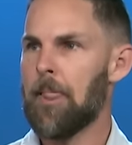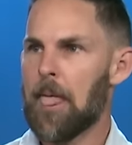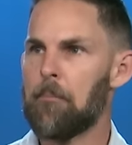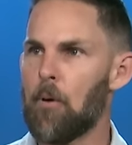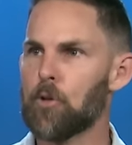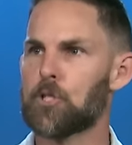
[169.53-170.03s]

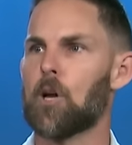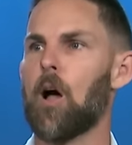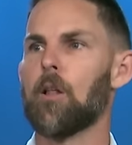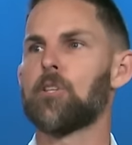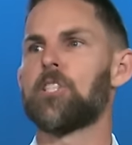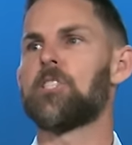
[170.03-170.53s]
And most
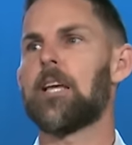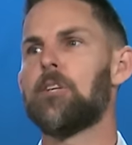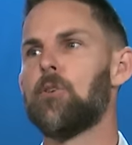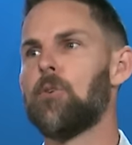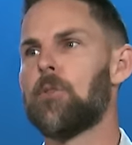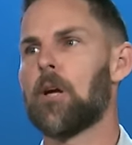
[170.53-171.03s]
scholars, as they
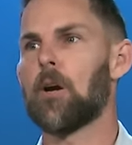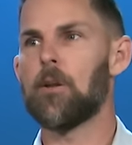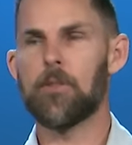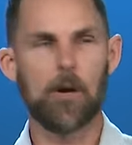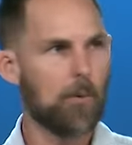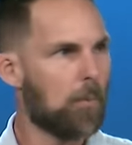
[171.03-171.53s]
do their,
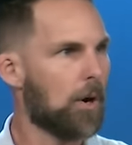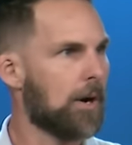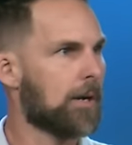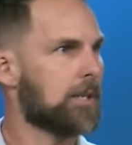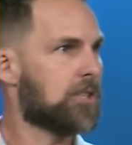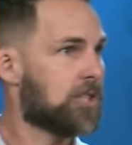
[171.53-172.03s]
their
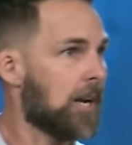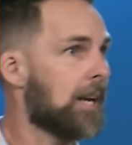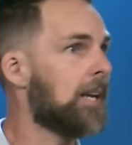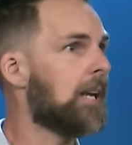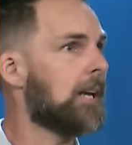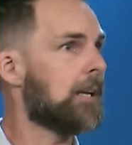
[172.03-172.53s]
work
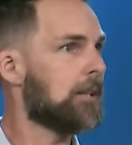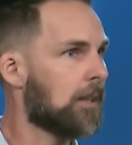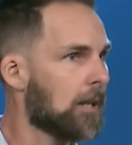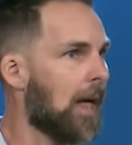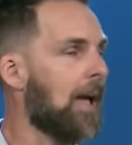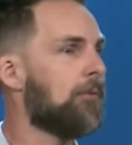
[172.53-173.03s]
studying
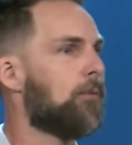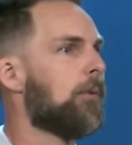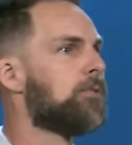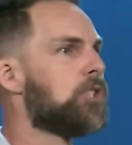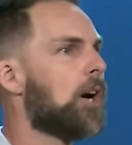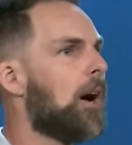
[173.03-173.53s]
the life
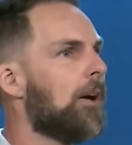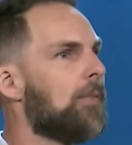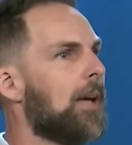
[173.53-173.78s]
of John,